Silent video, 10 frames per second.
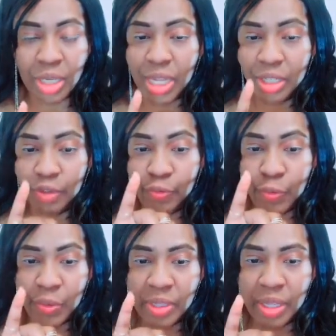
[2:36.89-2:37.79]
That's the
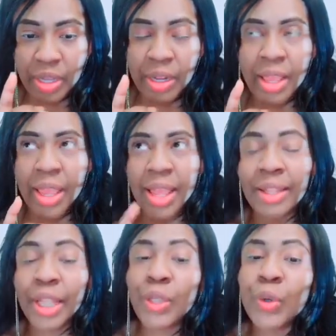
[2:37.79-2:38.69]
first thing, and
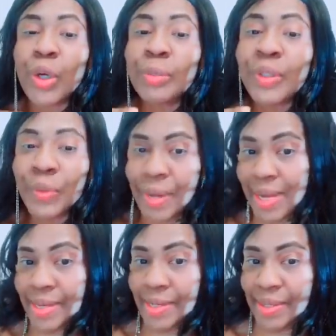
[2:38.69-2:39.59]
then you
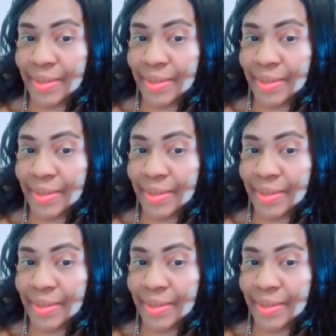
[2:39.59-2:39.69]
upgrade.